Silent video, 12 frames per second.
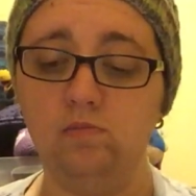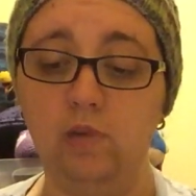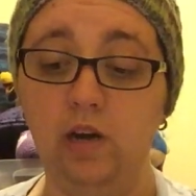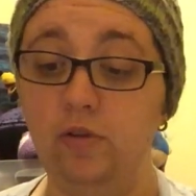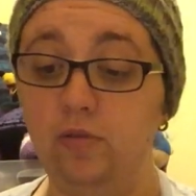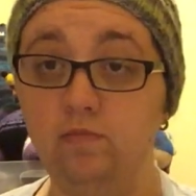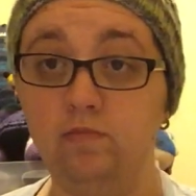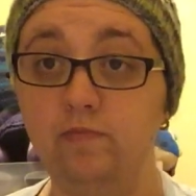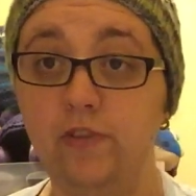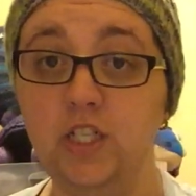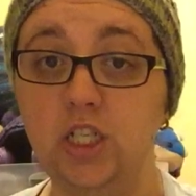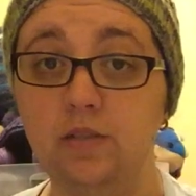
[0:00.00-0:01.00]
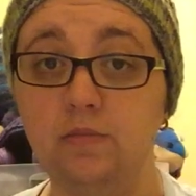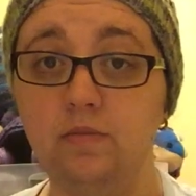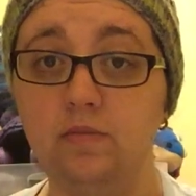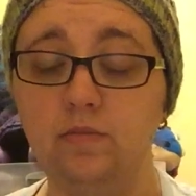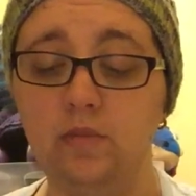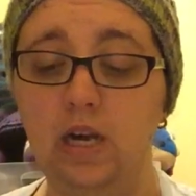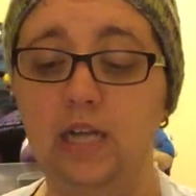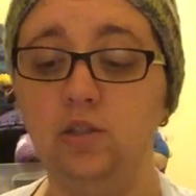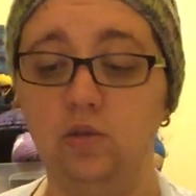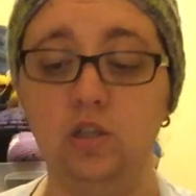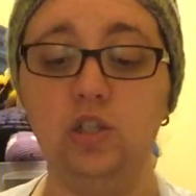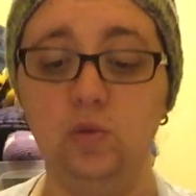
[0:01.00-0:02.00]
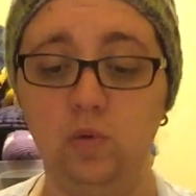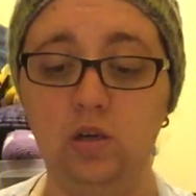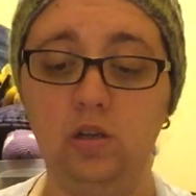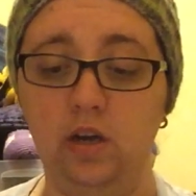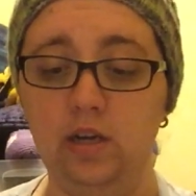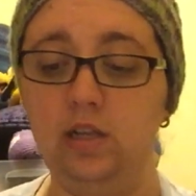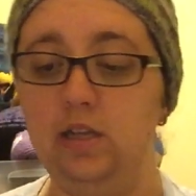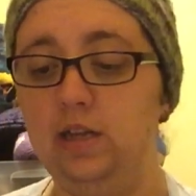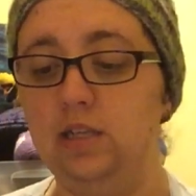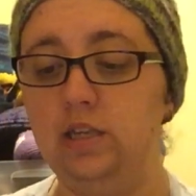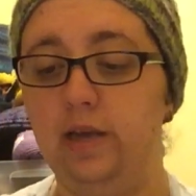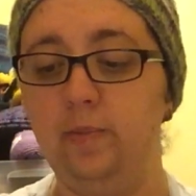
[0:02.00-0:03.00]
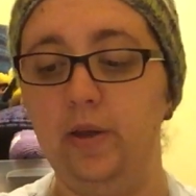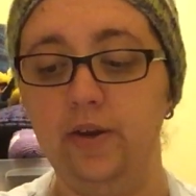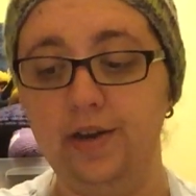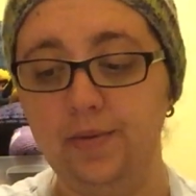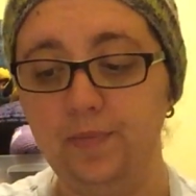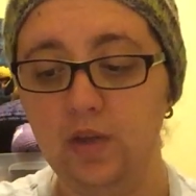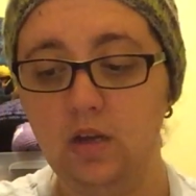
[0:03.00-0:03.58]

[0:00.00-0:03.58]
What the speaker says: whenever you finish it, as long as you worked on it in that time period.